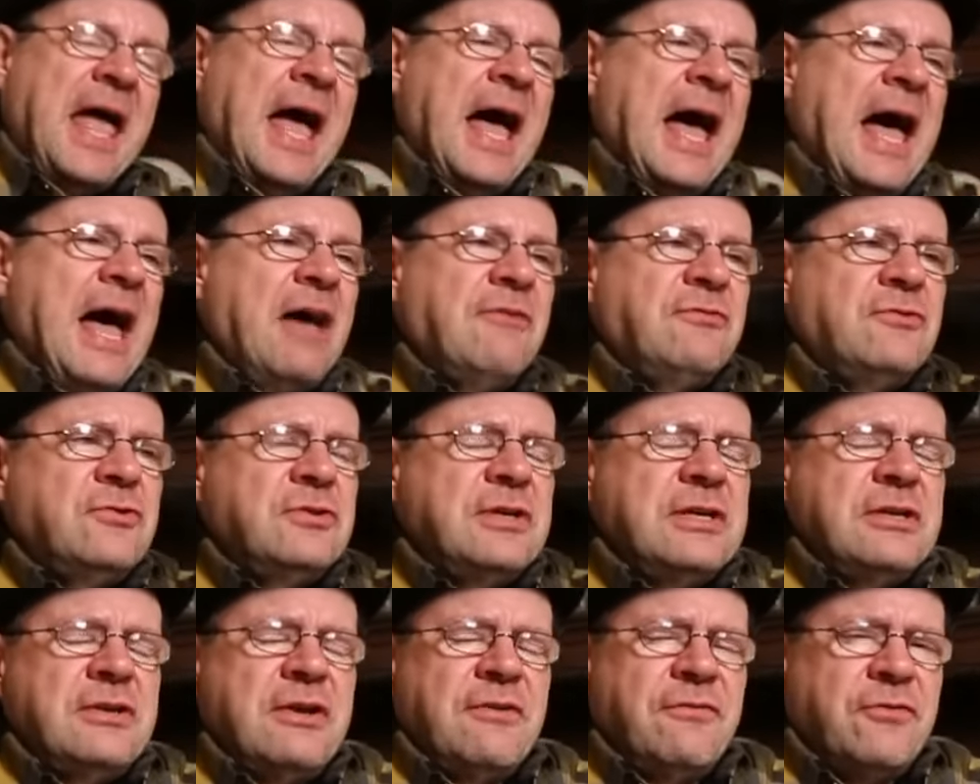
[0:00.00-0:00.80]
I haven't
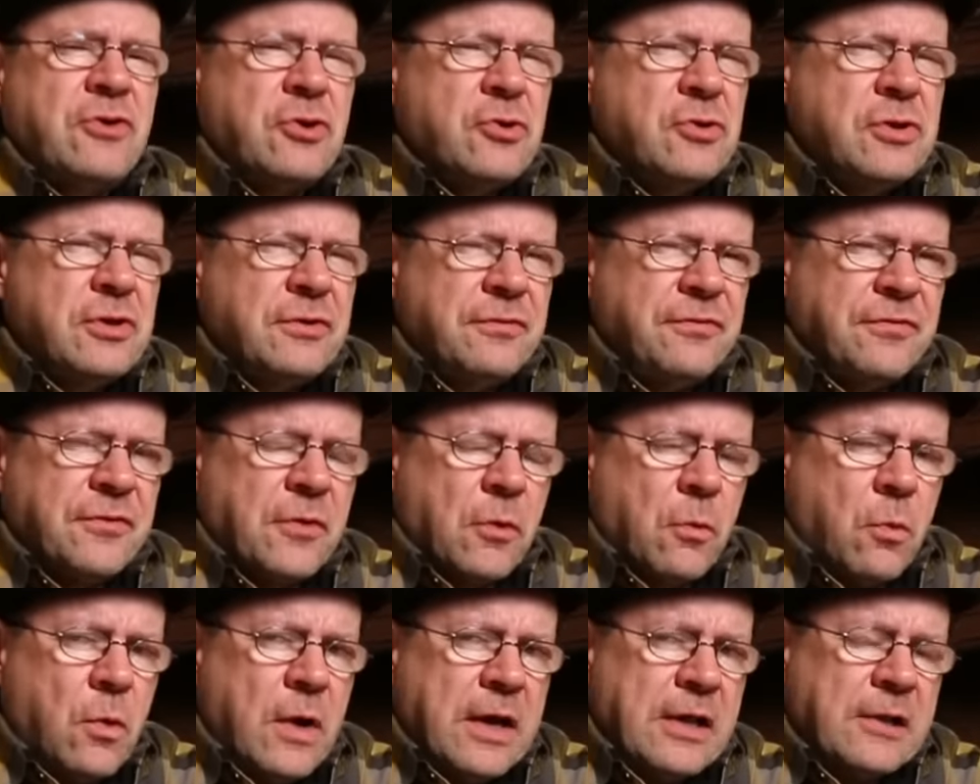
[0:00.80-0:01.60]
re-reviewed it
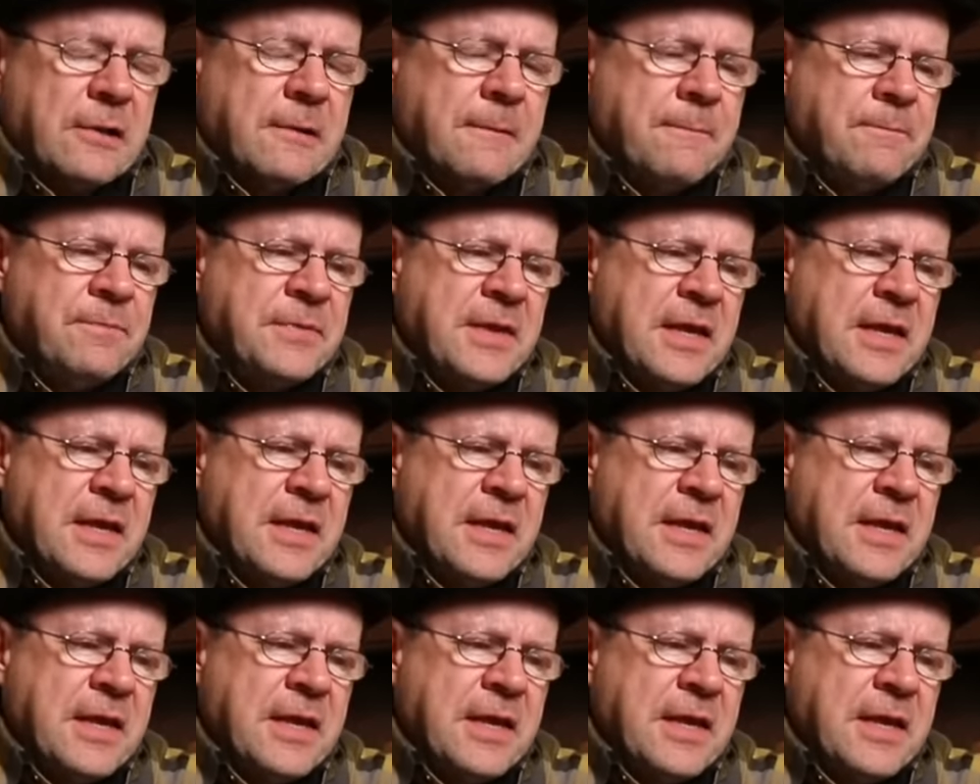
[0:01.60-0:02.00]
for a while,